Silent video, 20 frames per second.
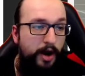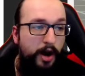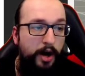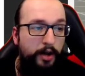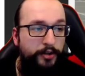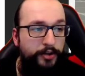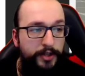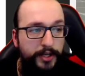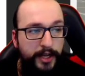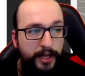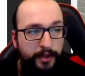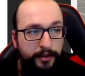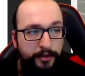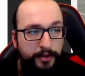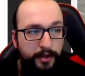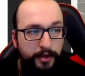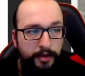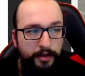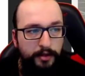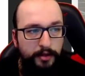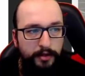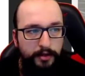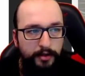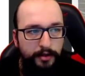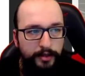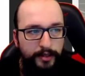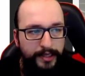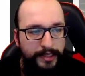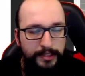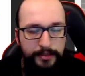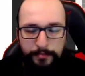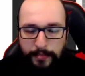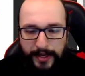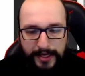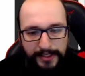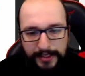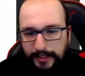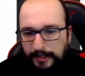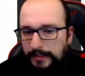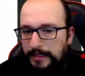other than it's
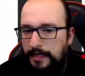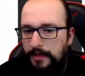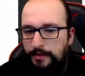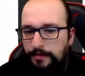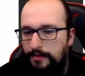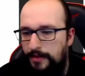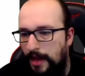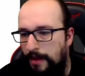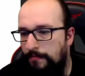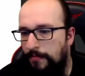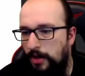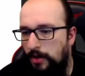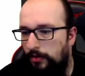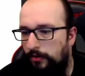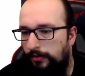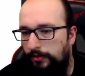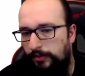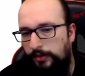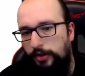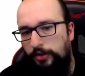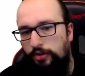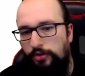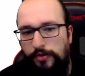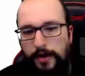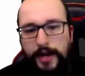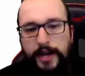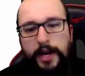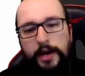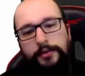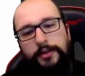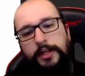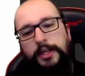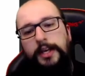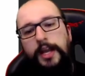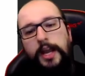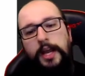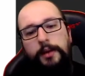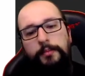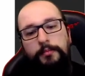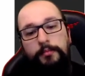basically a demo to try out the
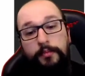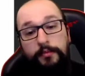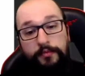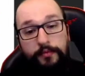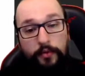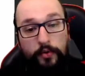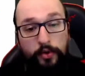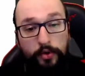game before